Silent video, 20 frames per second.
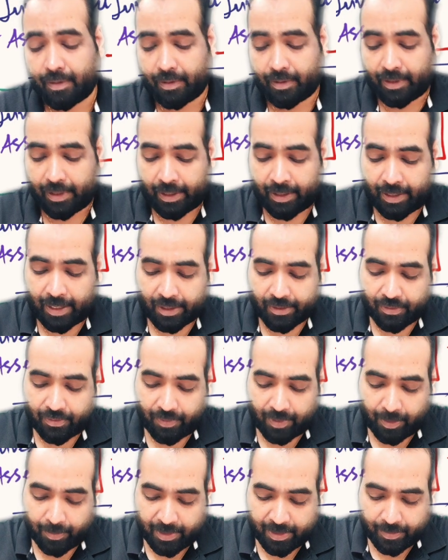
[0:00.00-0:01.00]
In next
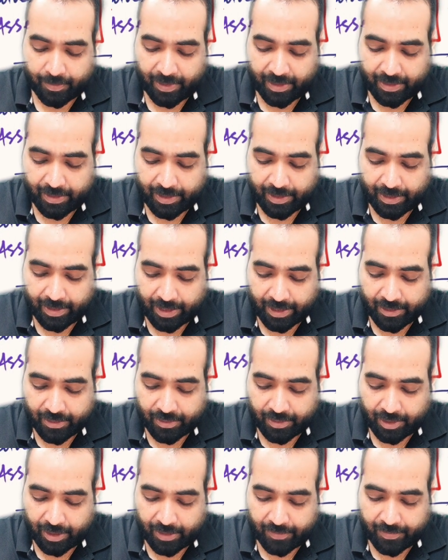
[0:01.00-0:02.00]
12 months means in
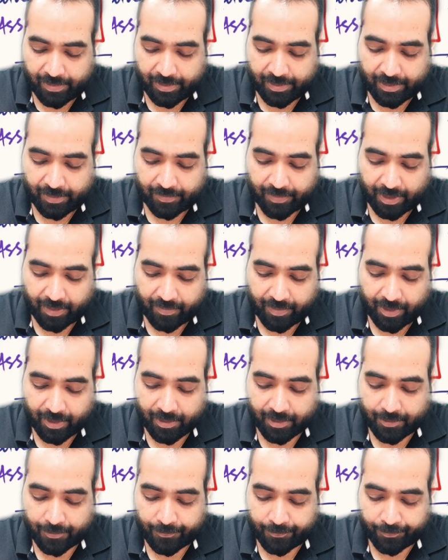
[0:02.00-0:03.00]
next 365
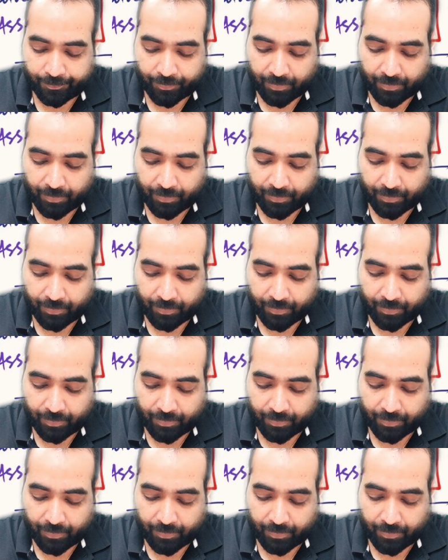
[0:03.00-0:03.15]
days.